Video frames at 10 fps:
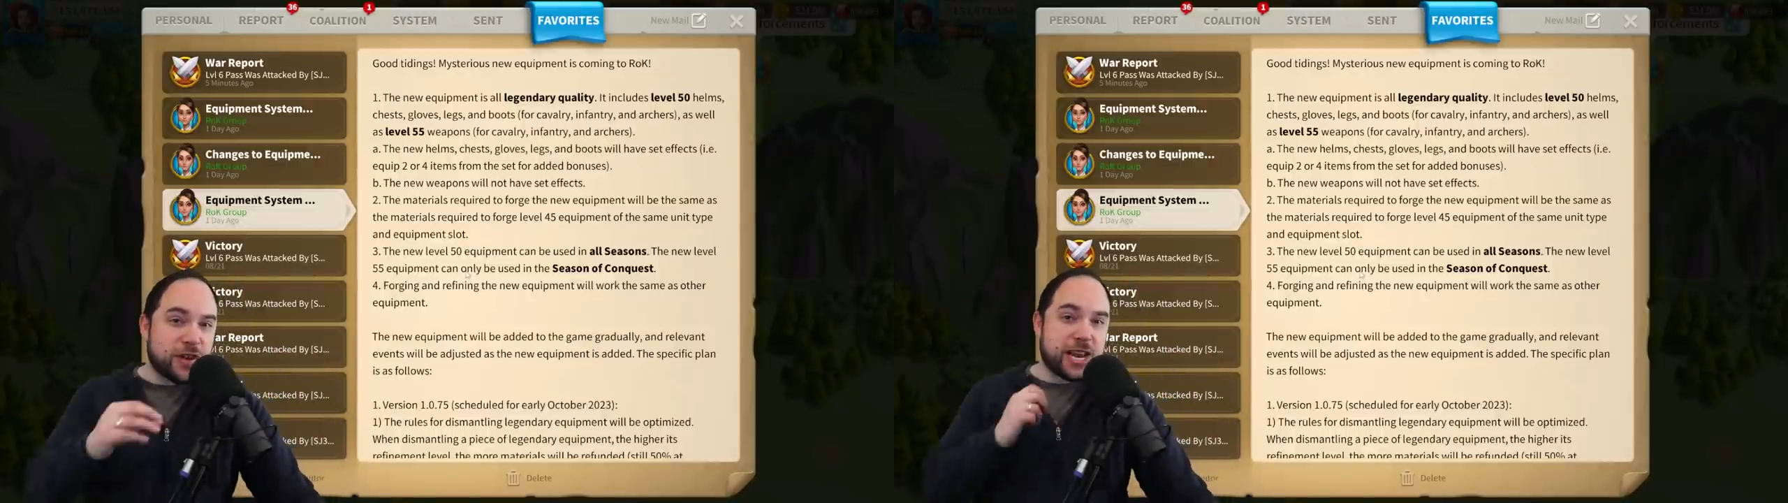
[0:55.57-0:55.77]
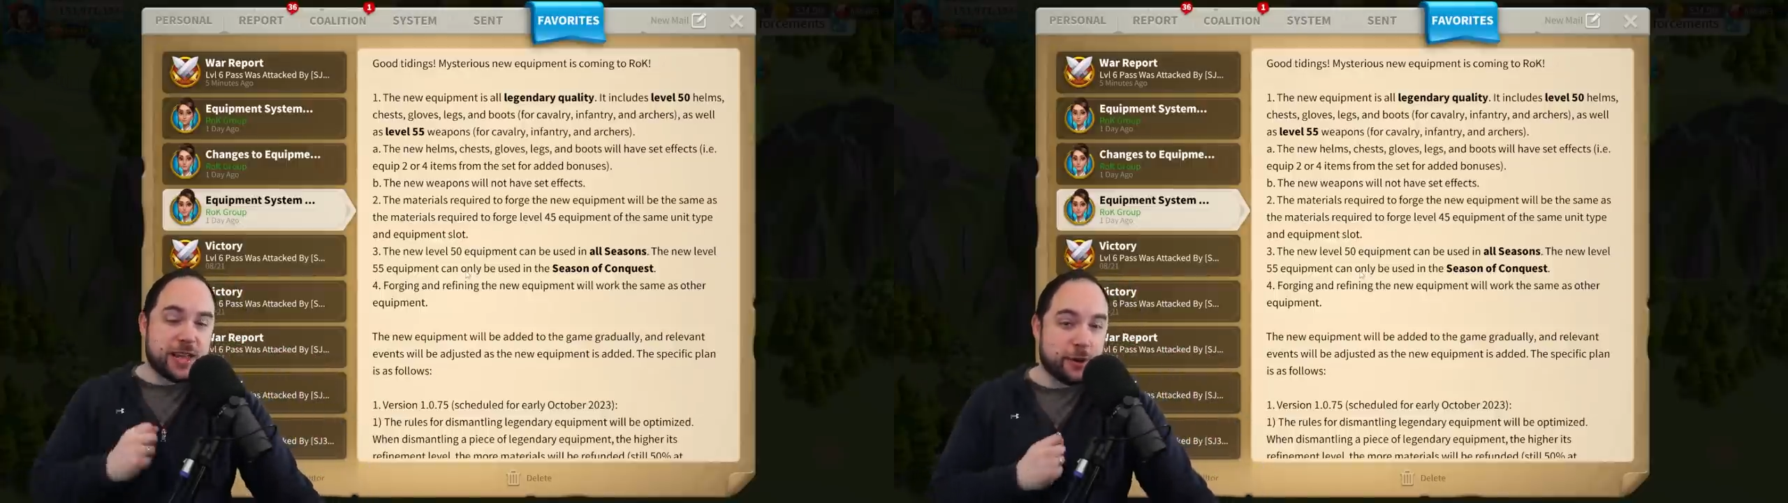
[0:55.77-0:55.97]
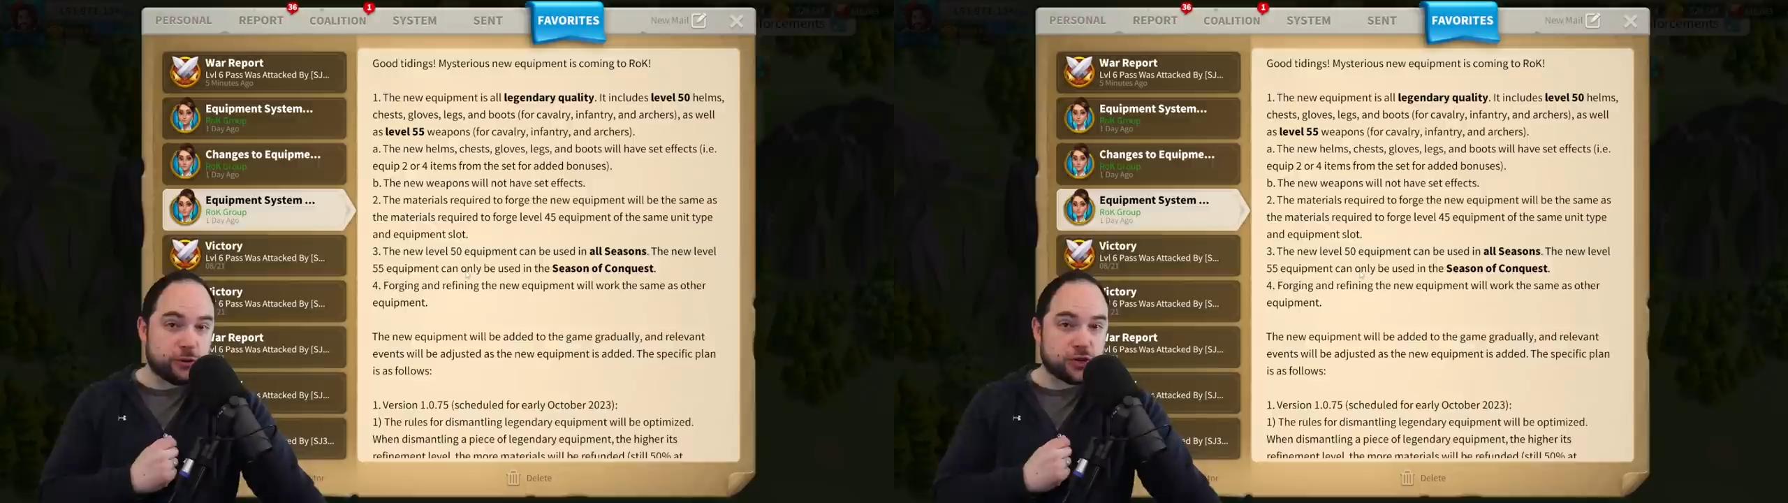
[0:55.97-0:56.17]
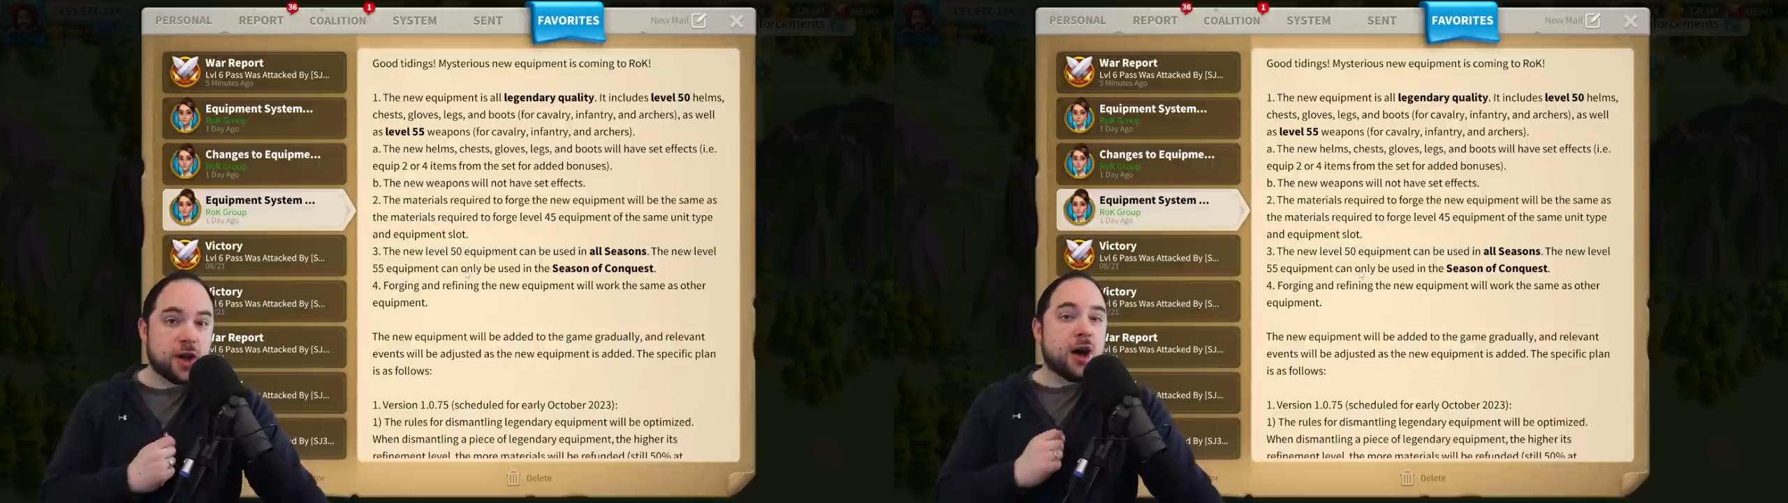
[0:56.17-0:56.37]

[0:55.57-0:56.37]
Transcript: videos